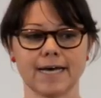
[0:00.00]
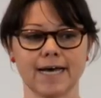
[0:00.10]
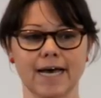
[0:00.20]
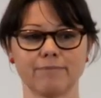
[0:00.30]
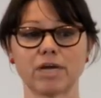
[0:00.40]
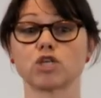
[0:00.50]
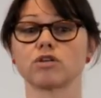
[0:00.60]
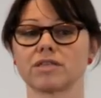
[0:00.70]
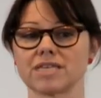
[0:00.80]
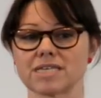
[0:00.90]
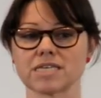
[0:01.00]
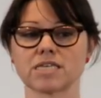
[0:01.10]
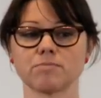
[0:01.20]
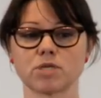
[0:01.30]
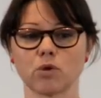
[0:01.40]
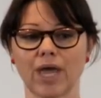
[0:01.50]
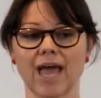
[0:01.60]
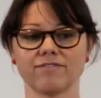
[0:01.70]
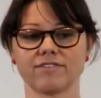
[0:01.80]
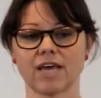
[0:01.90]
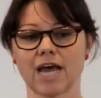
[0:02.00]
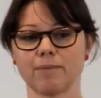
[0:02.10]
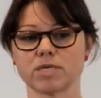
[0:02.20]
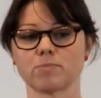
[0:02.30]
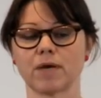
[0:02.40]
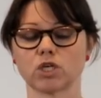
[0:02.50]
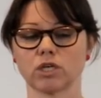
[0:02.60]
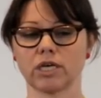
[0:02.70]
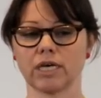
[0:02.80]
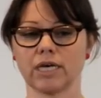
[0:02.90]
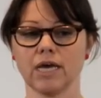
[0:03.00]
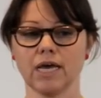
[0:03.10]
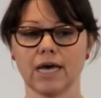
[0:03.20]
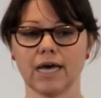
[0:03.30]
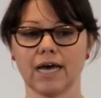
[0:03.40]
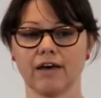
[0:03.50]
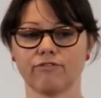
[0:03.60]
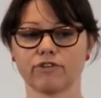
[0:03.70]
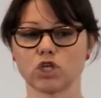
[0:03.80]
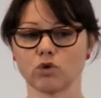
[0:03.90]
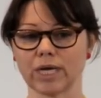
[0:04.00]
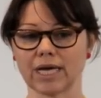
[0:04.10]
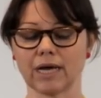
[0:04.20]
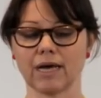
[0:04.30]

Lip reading: the systems that we have set up, especially for doing